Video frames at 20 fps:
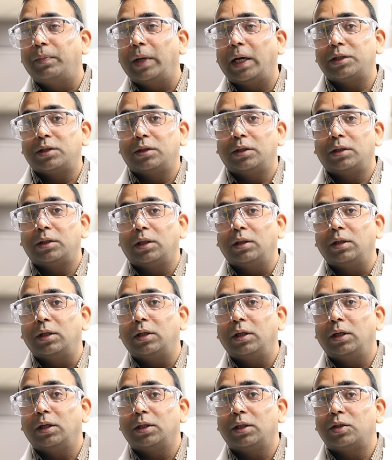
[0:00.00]
passionate and
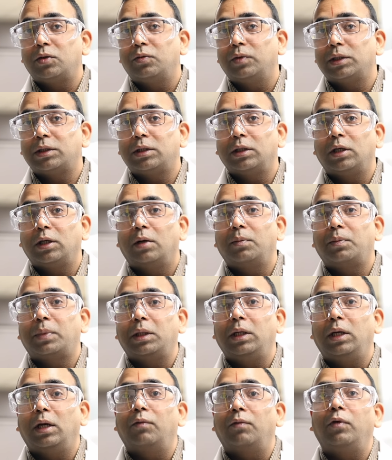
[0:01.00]
dedicated towards the
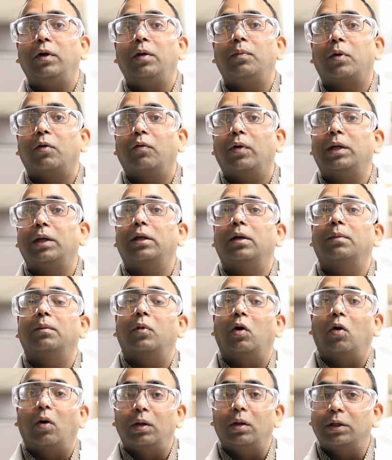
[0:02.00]
company, and we provide them
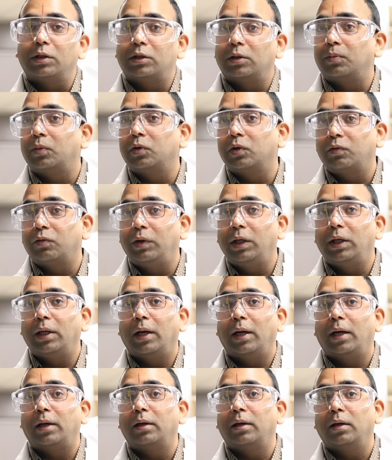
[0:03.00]
all the support we
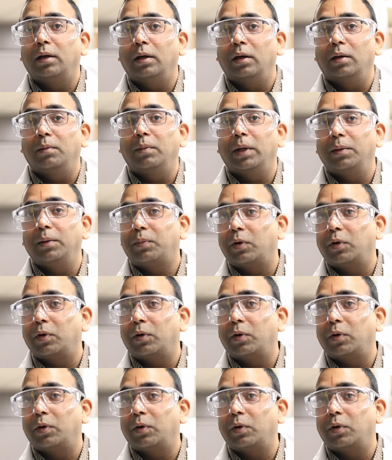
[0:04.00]
can uh, by